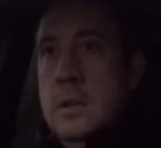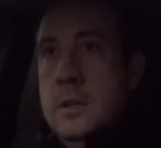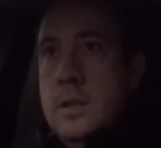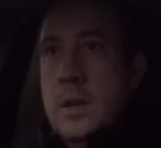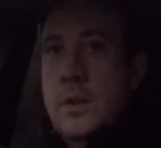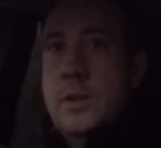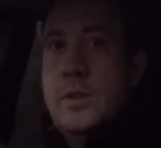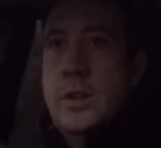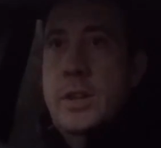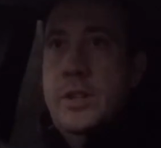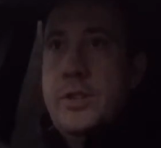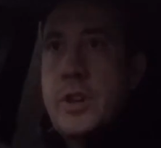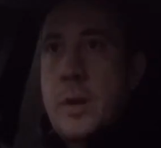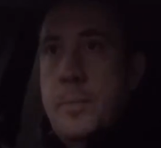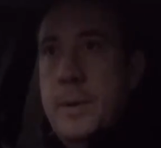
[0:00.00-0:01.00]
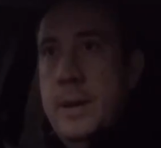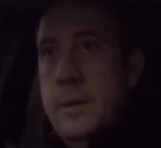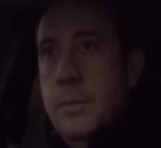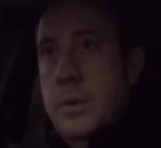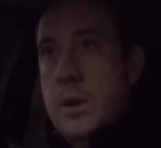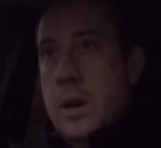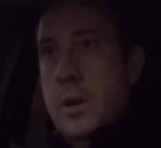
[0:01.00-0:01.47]
So the sun is dropping,
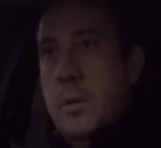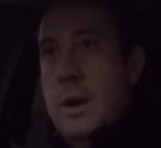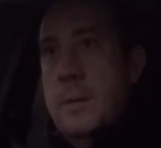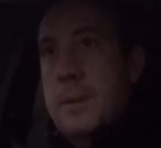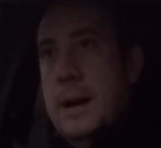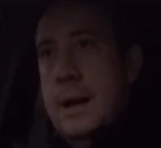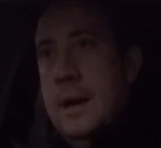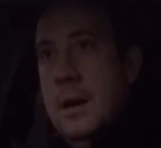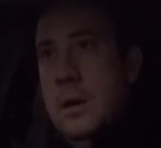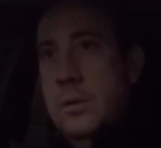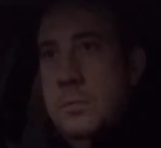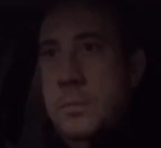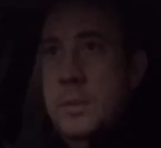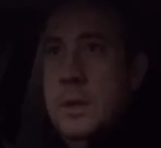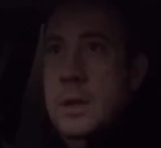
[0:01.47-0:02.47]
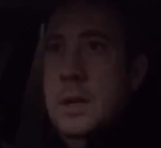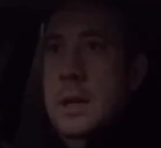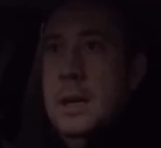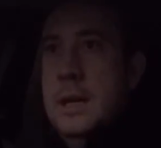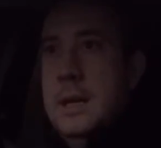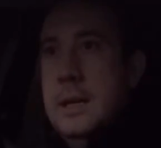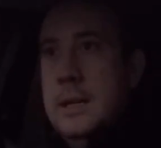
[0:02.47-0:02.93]
we're on our way back home.
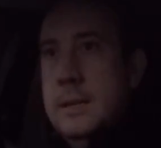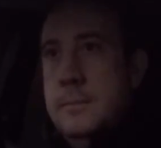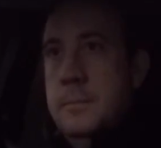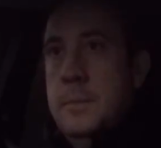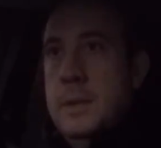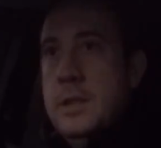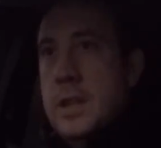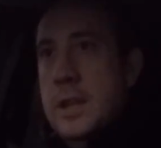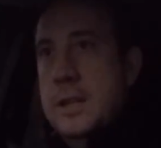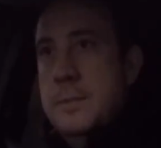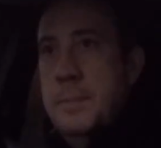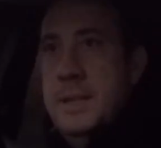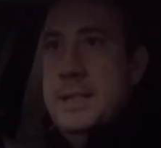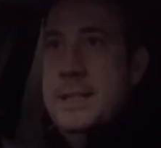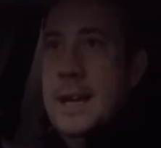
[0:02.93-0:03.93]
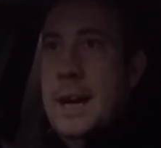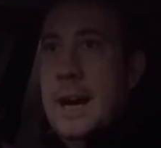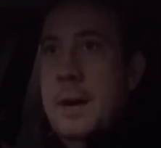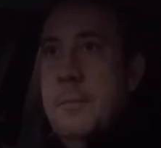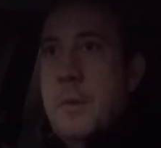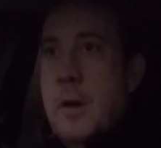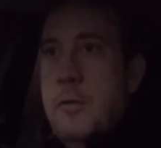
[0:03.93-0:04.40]
Um, gonna be
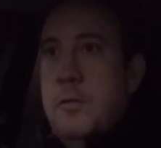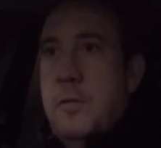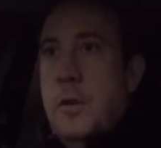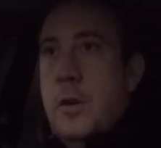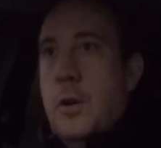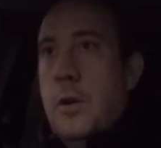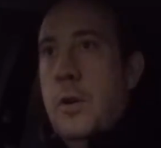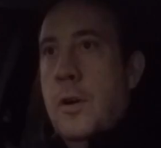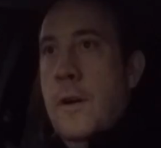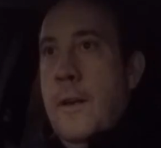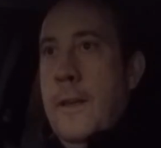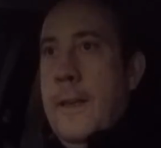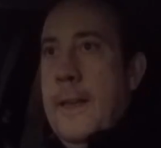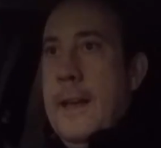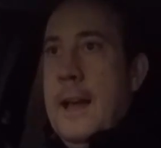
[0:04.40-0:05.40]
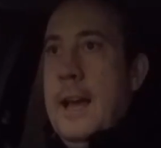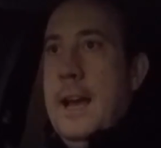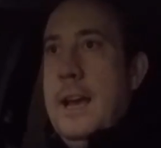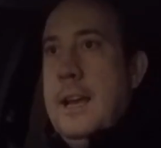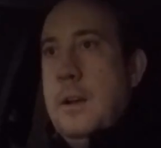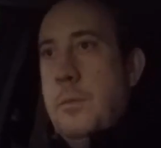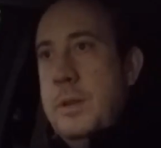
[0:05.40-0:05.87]
time for
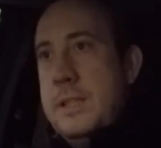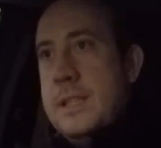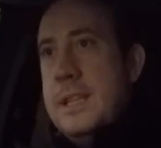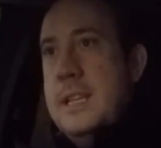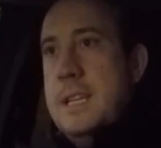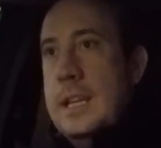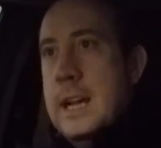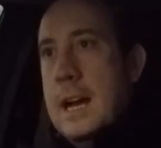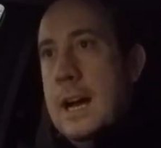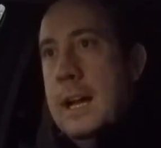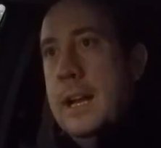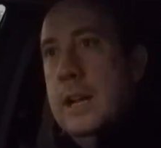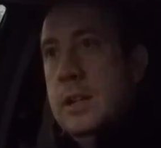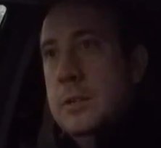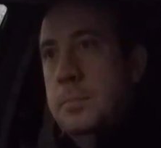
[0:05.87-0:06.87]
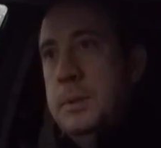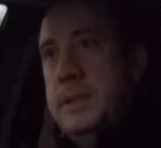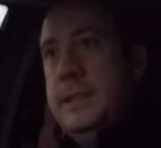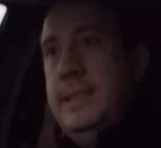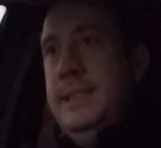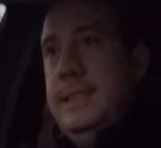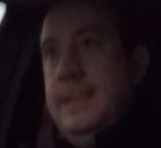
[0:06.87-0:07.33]
a whiskey and a cup of
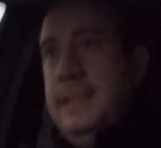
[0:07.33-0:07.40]
tea.